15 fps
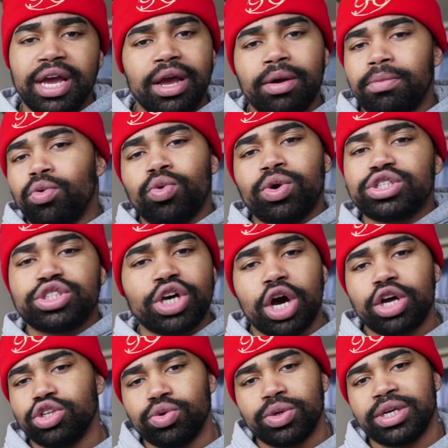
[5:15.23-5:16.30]
But what is y'all
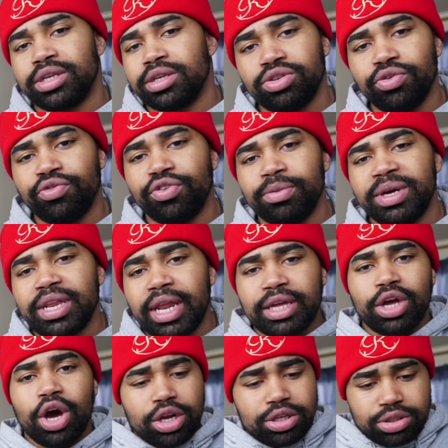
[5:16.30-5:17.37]
doing? You feel me? Like,
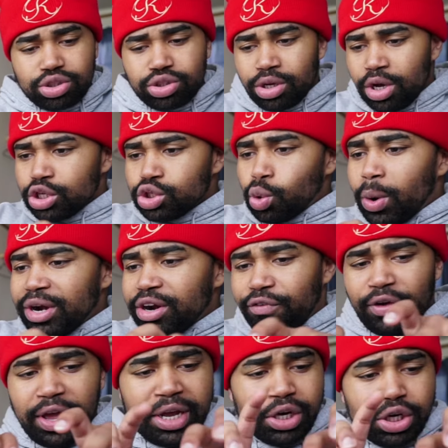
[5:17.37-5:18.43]
y'all Twitter
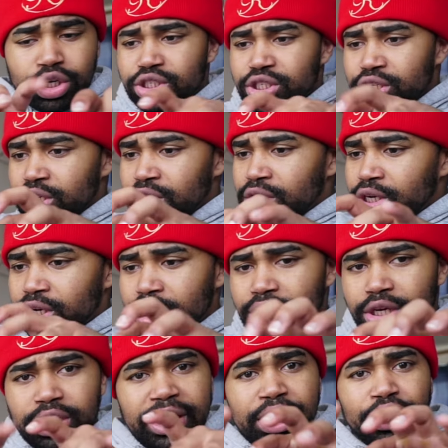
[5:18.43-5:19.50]
fingers,
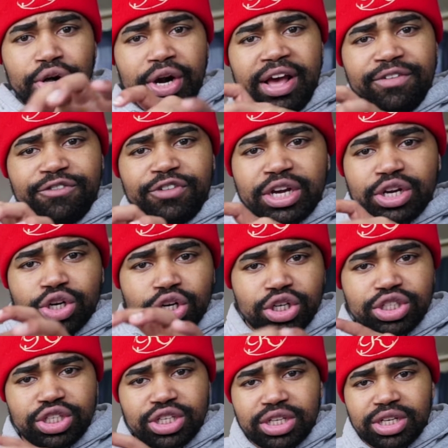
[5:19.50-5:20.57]
internet
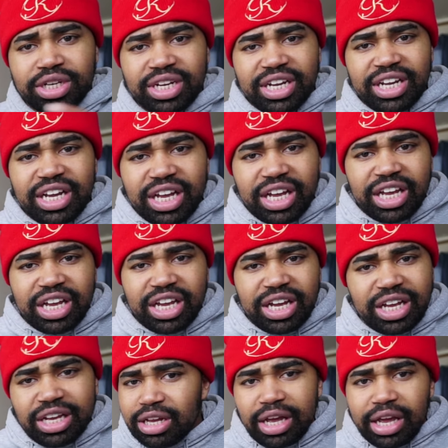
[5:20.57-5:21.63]
fingers,
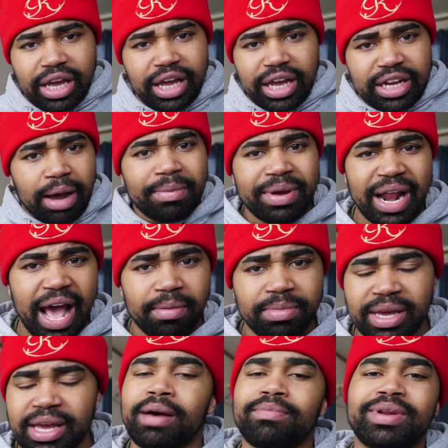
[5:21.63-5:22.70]
coming at
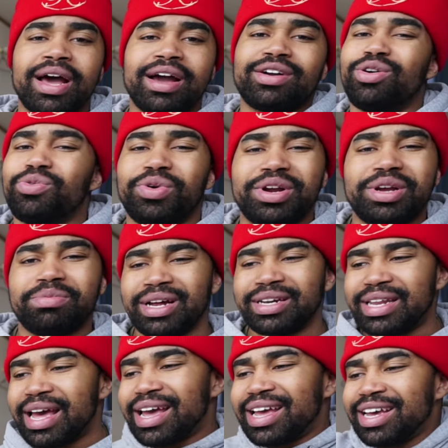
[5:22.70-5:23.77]
me. I'm not going to worry about
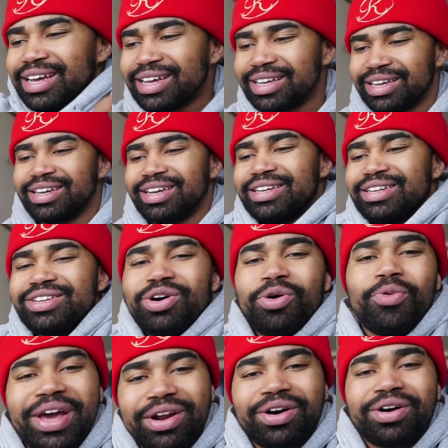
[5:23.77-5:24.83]
that. No
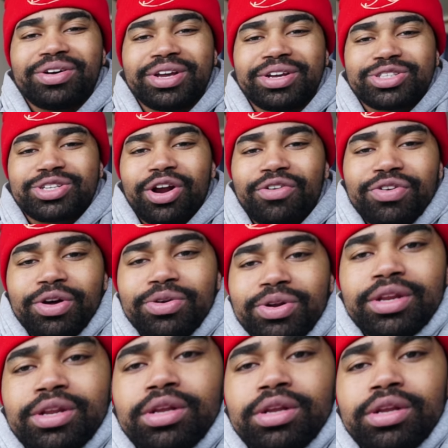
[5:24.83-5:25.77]
weight on here. Start floating.